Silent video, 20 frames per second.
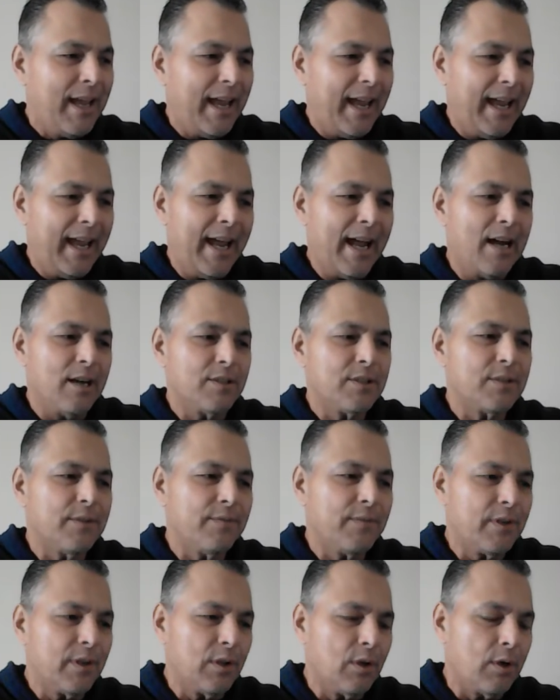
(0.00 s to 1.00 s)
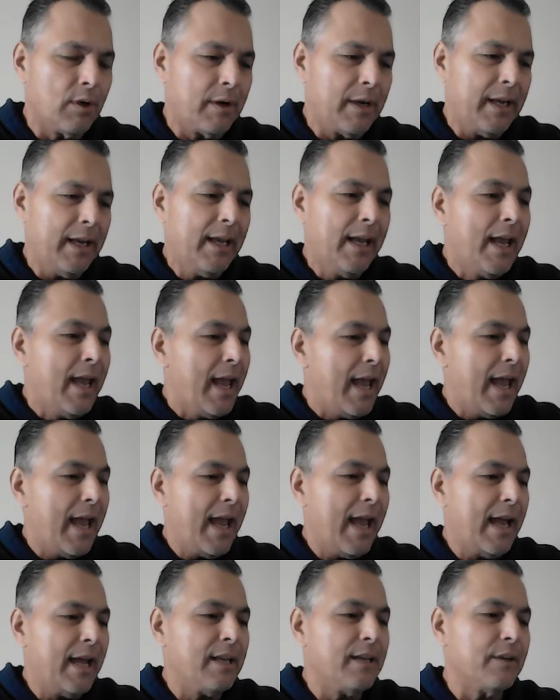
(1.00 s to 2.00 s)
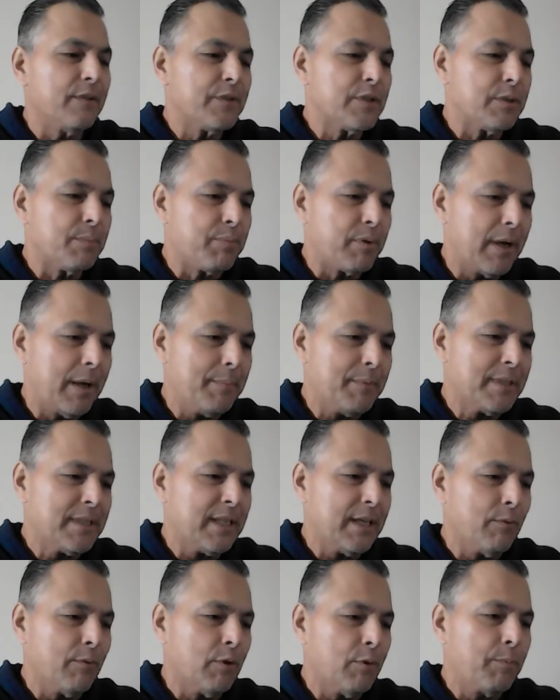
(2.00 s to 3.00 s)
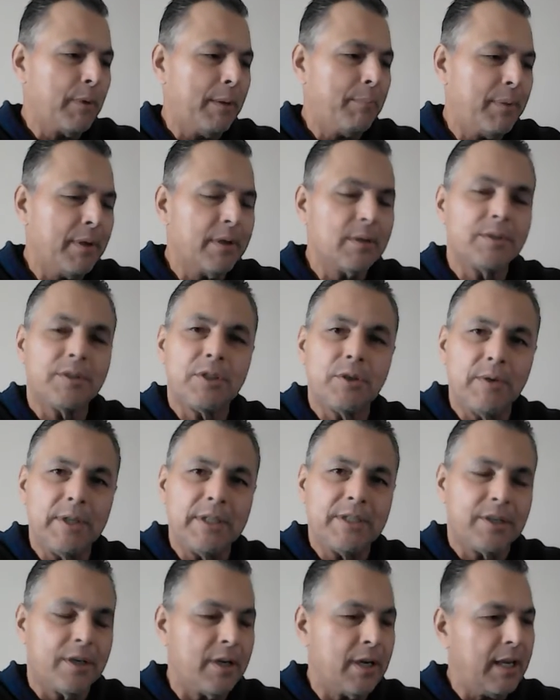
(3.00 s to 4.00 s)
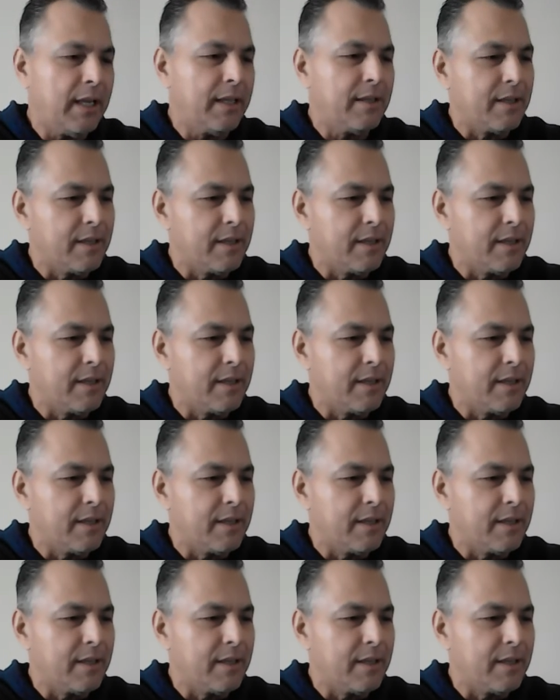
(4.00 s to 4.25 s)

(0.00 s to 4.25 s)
a house of glory and of supremacy will be built to eternity.